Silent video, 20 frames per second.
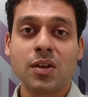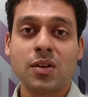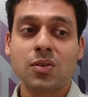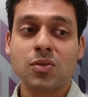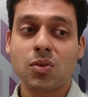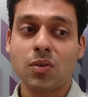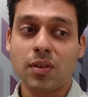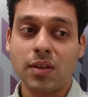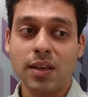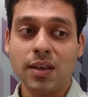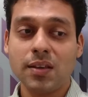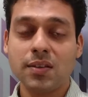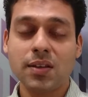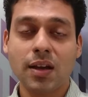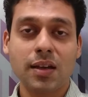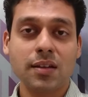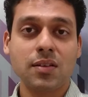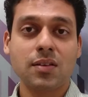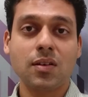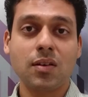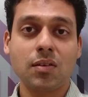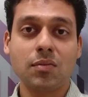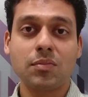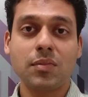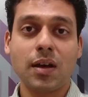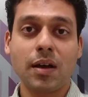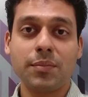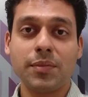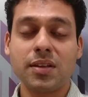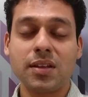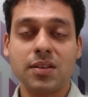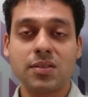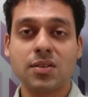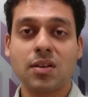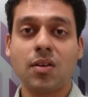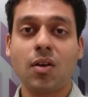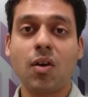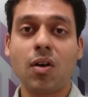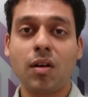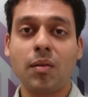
So these are all